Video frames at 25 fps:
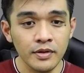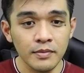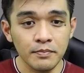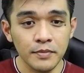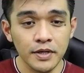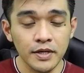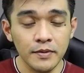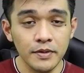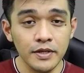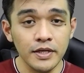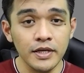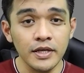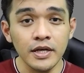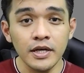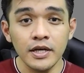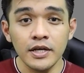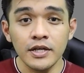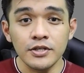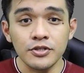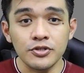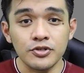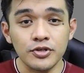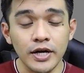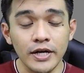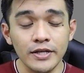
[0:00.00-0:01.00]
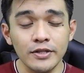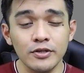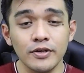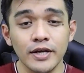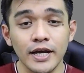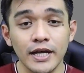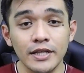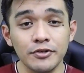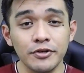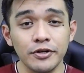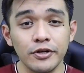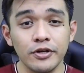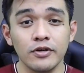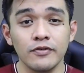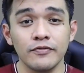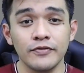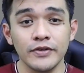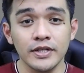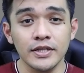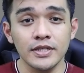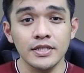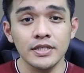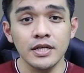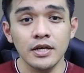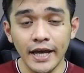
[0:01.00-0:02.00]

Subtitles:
maybe try to get rid of it.